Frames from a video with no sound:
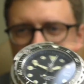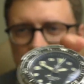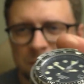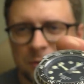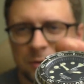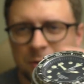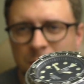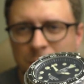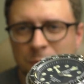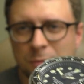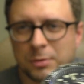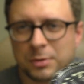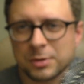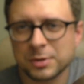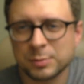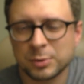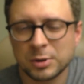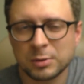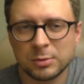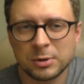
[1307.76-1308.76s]
three
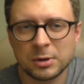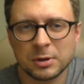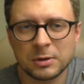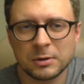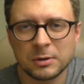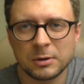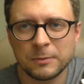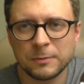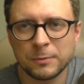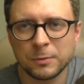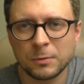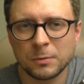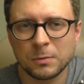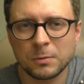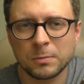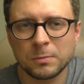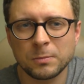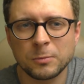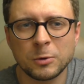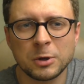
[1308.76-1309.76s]
euros maybe. If
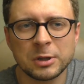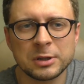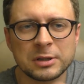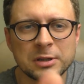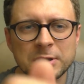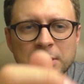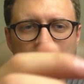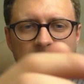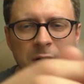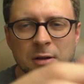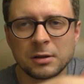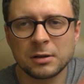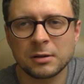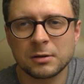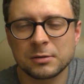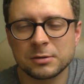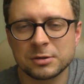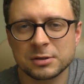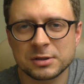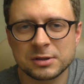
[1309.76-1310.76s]
you want the
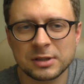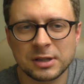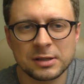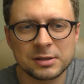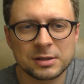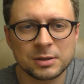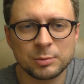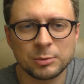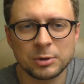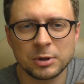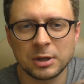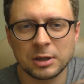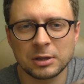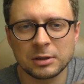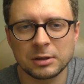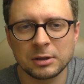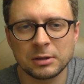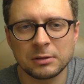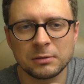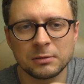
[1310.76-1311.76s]
link, just ask me
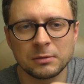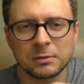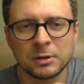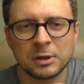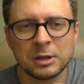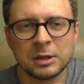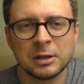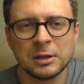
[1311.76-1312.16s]
and I'll